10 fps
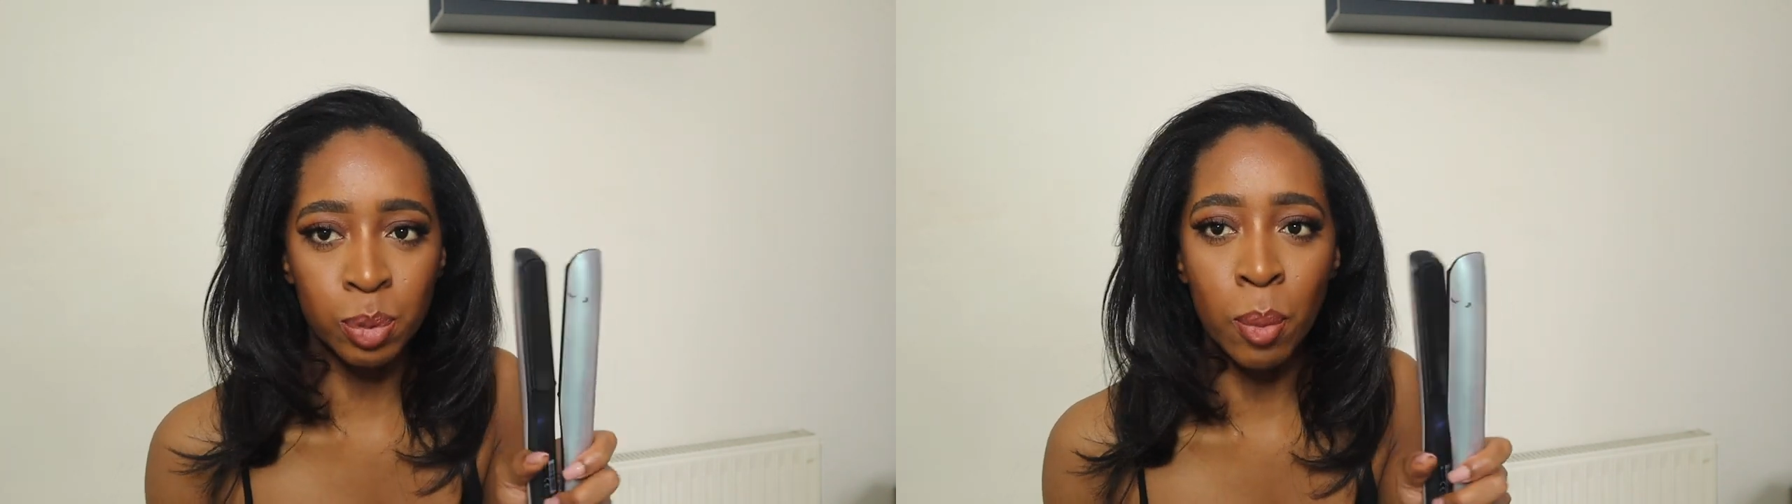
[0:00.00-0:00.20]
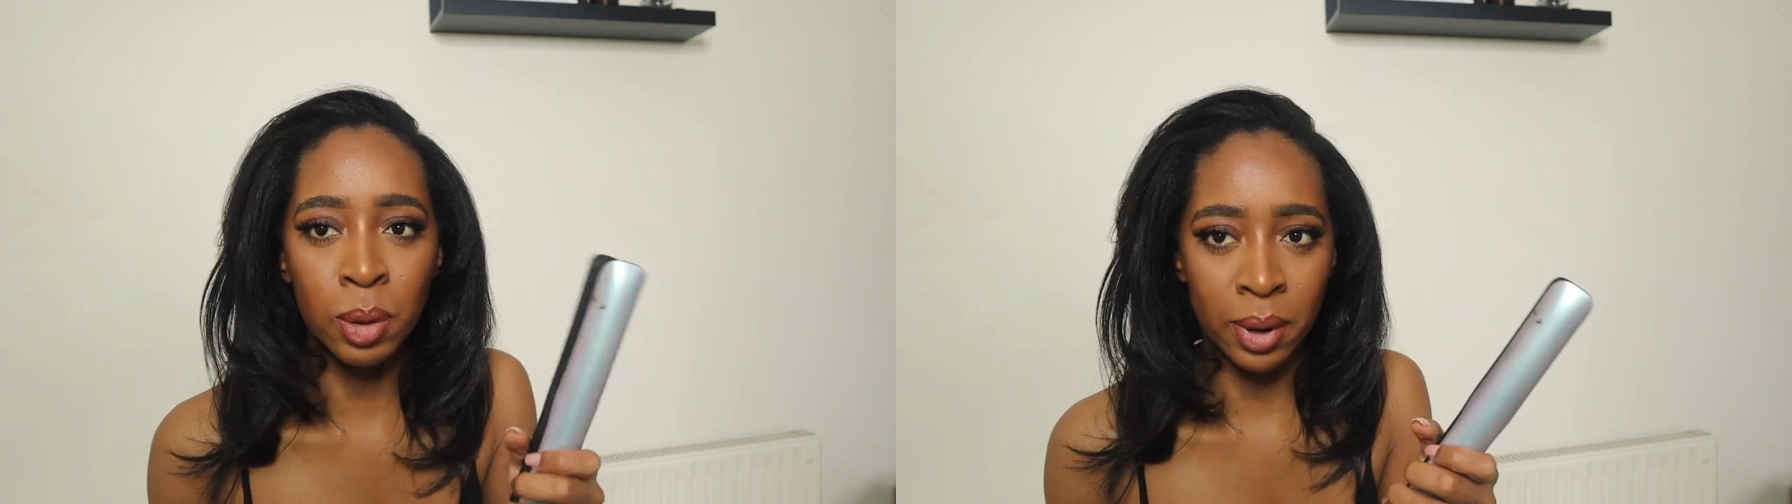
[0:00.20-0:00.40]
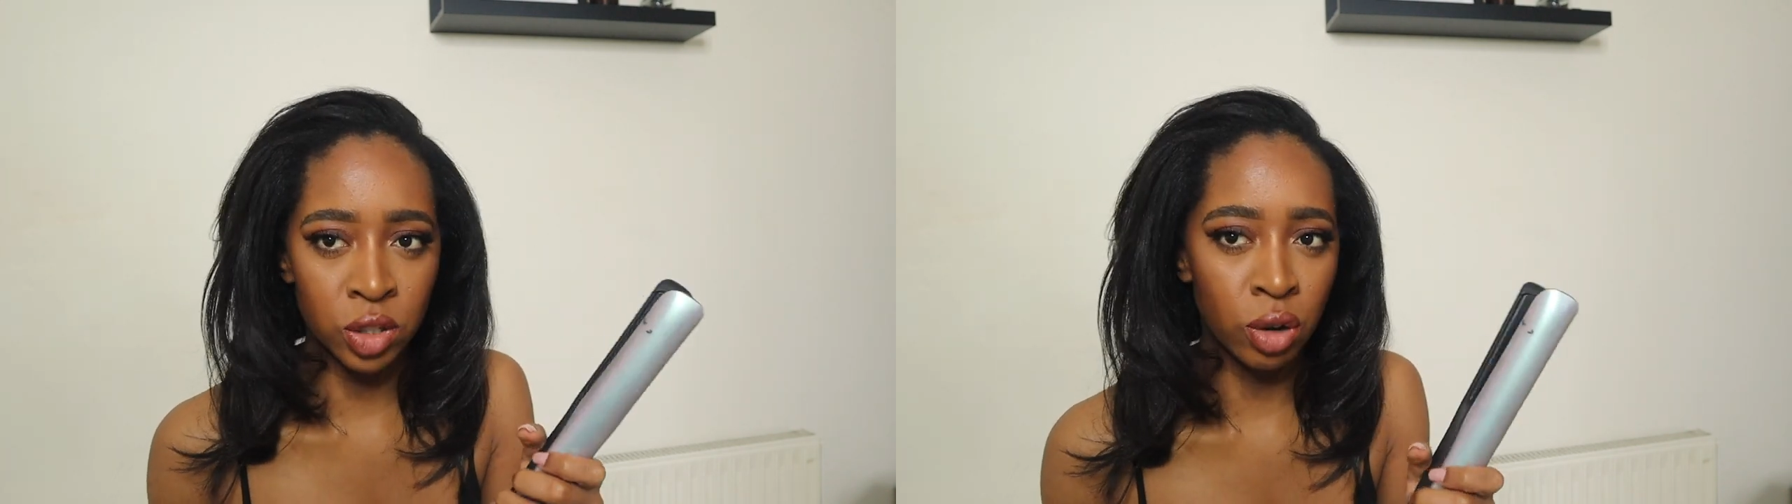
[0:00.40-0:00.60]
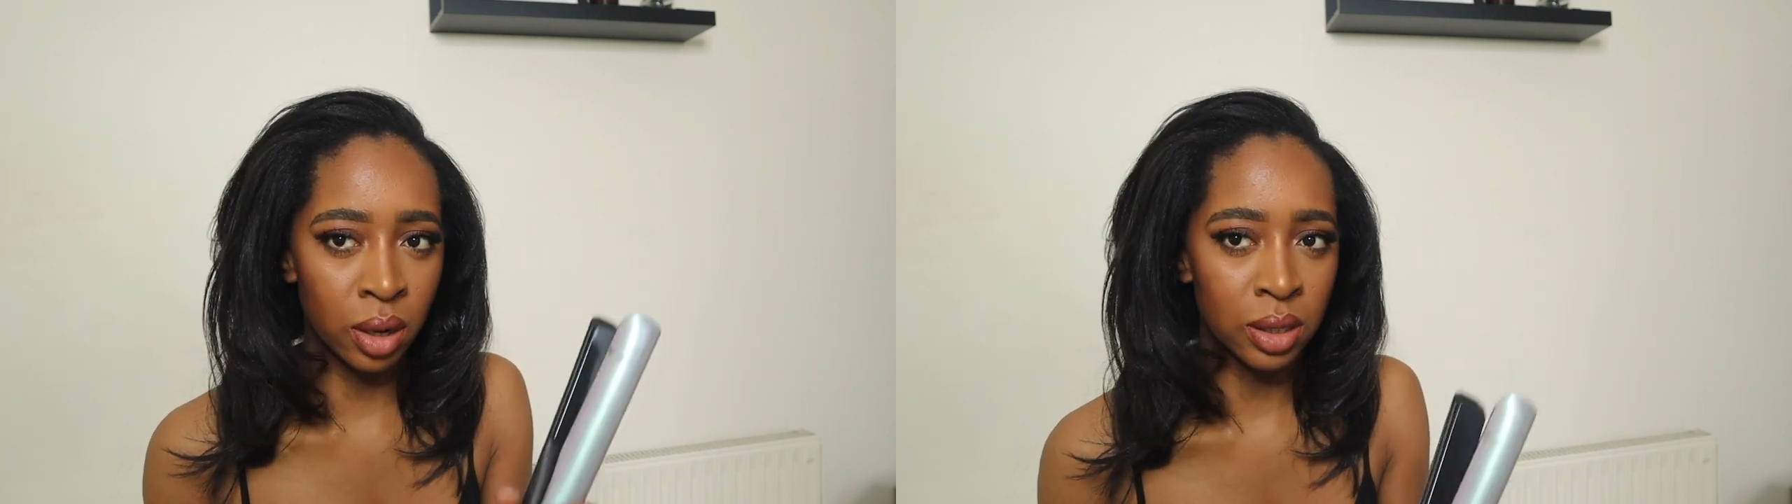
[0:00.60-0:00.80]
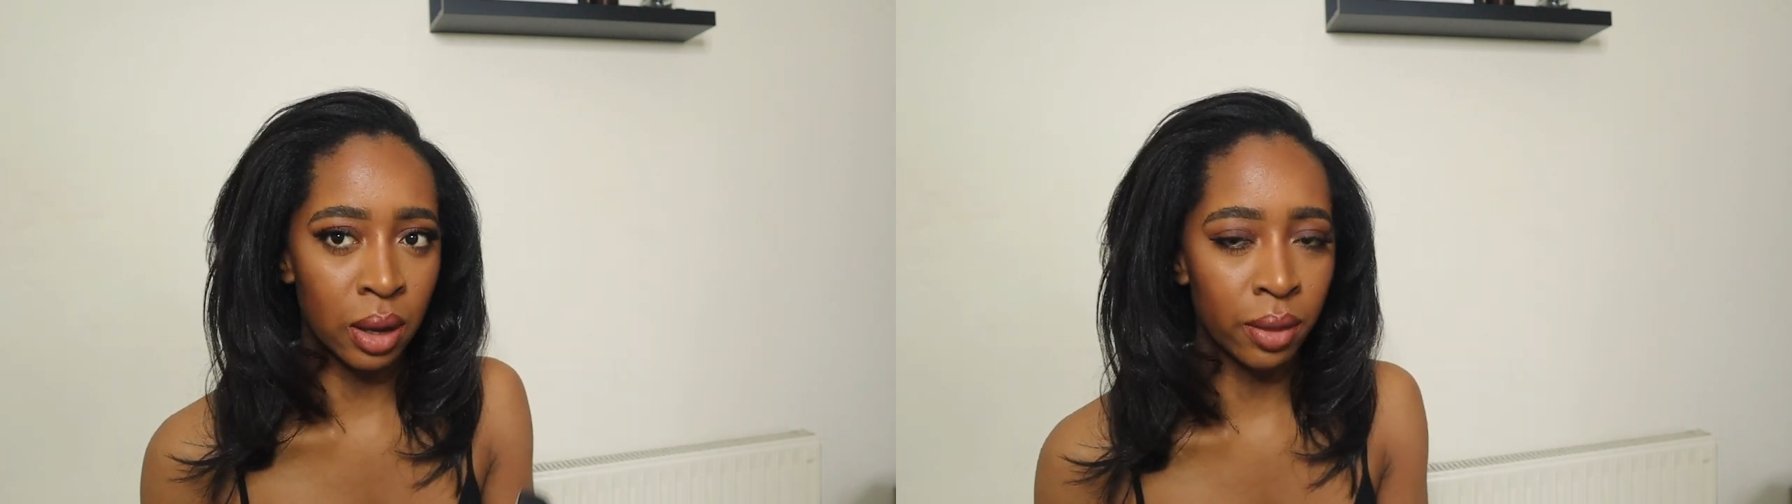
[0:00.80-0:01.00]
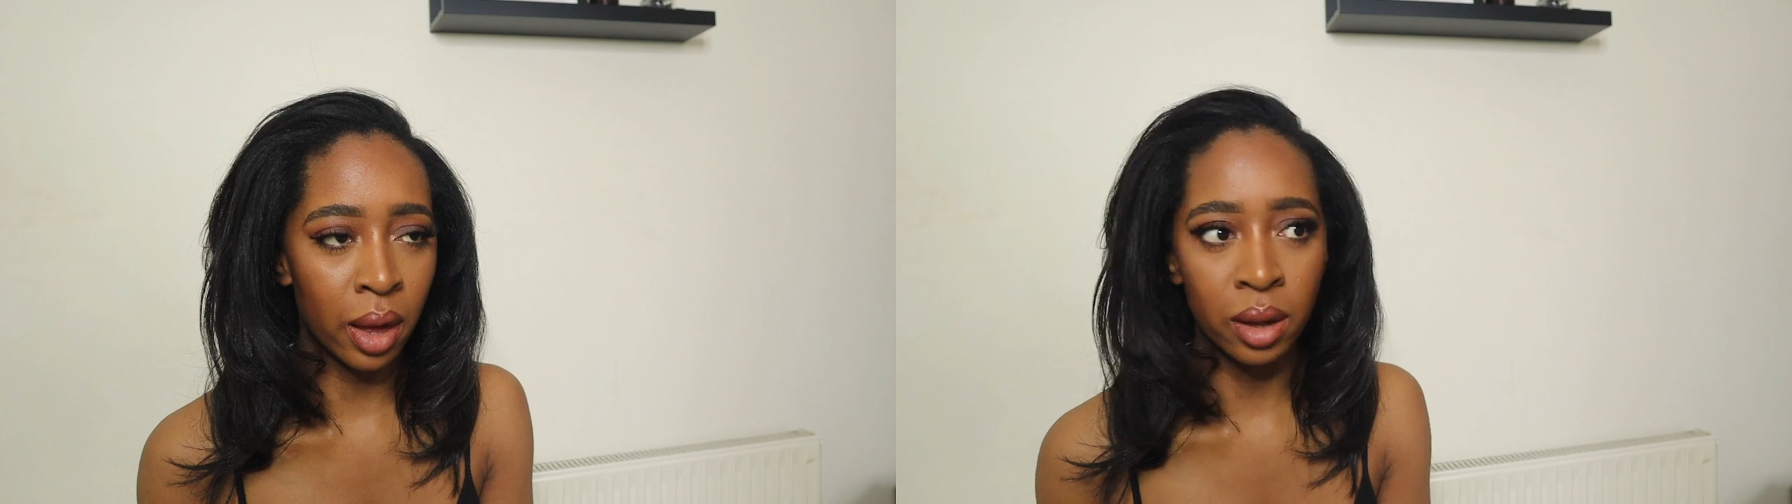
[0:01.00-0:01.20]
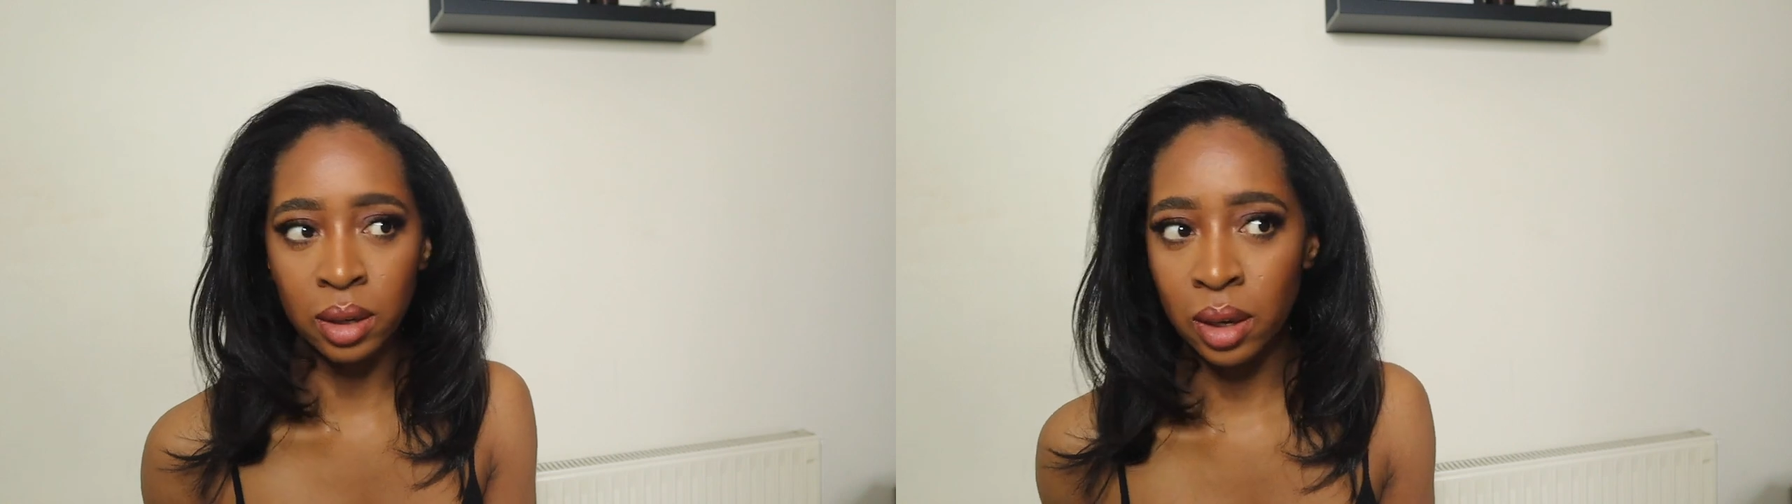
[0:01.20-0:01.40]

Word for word: probably better straighteners out there.